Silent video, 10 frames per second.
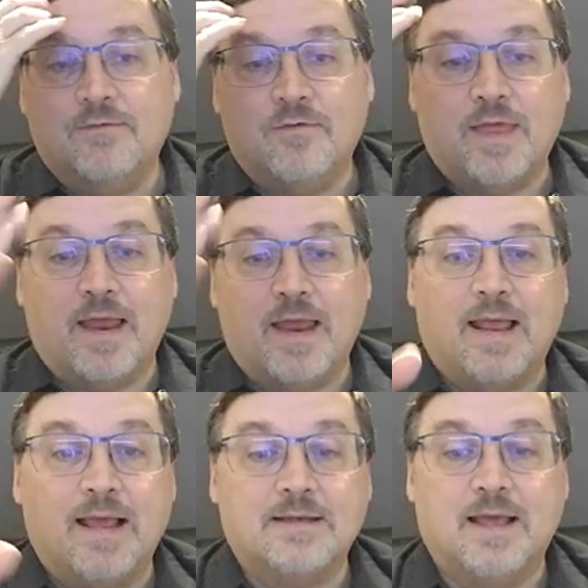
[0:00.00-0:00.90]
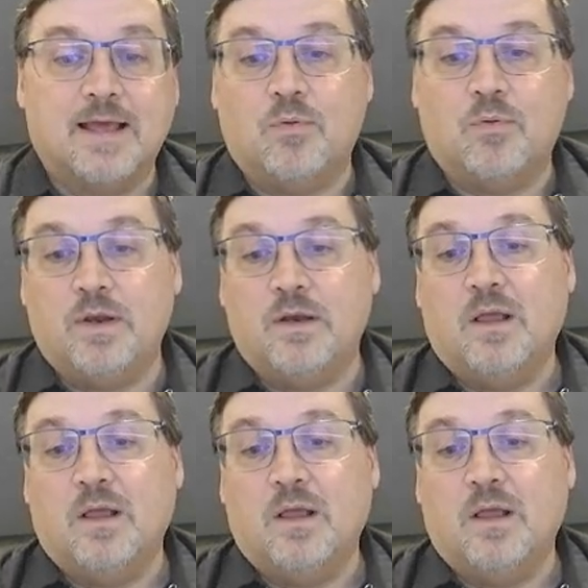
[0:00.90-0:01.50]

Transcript: for that last cut point.